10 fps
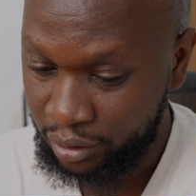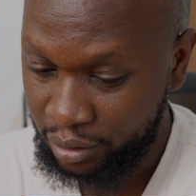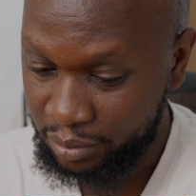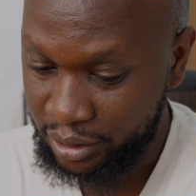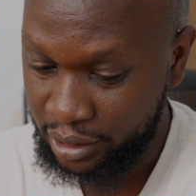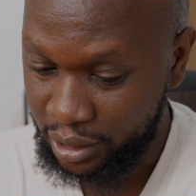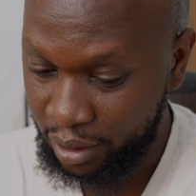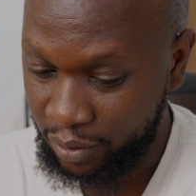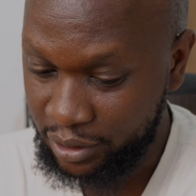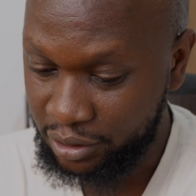let me see,
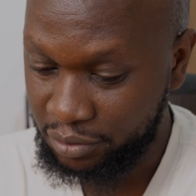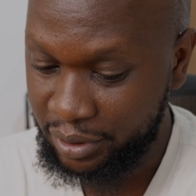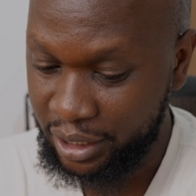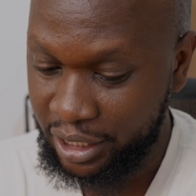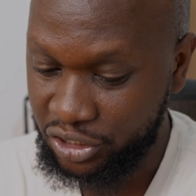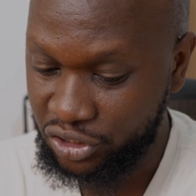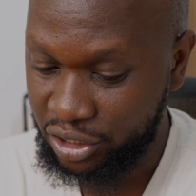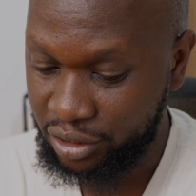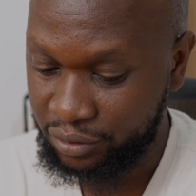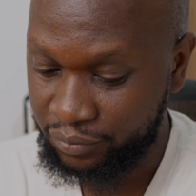I want it to be
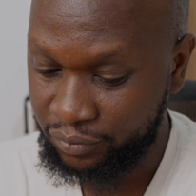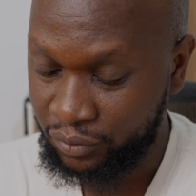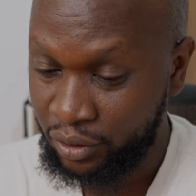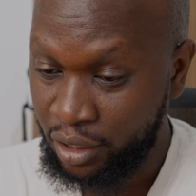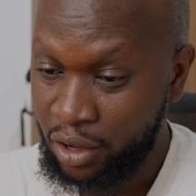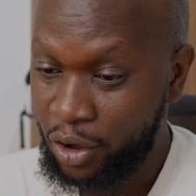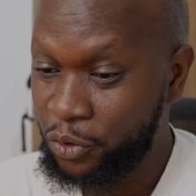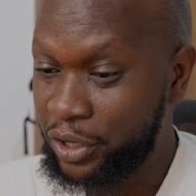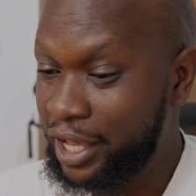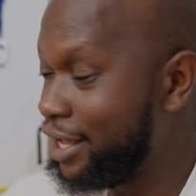HD.
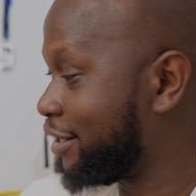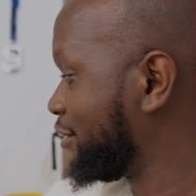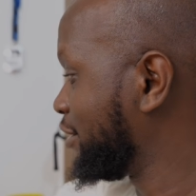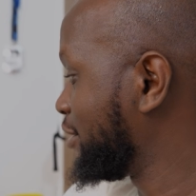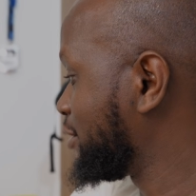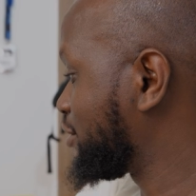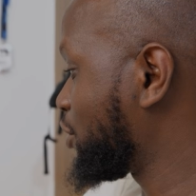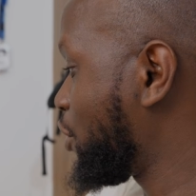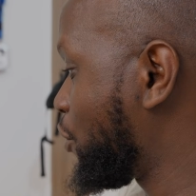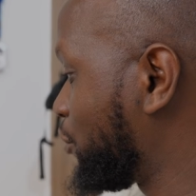Okay,
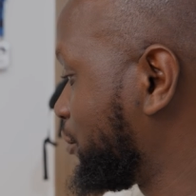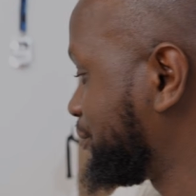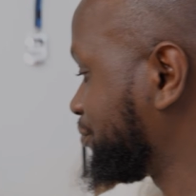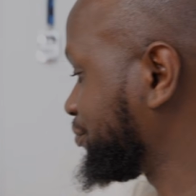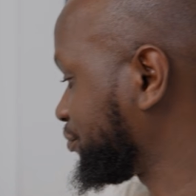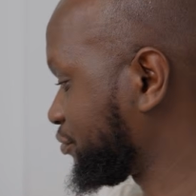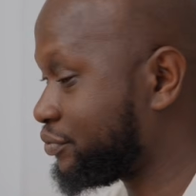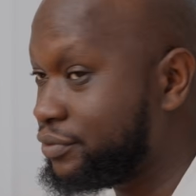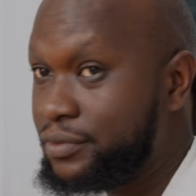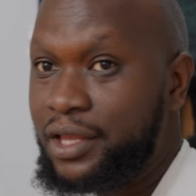so
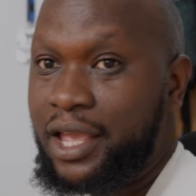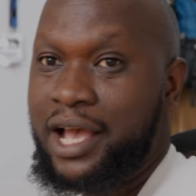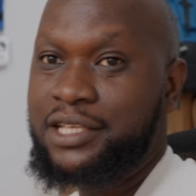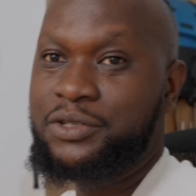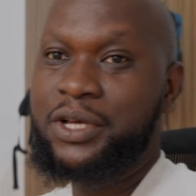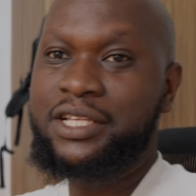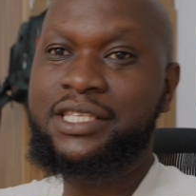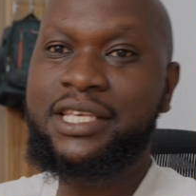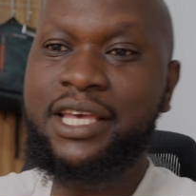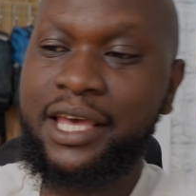as you can
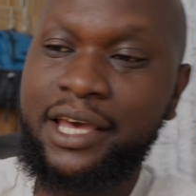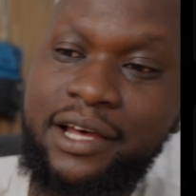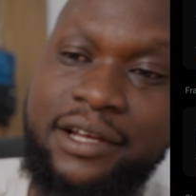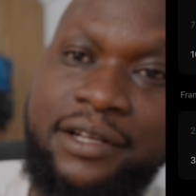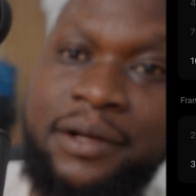see here,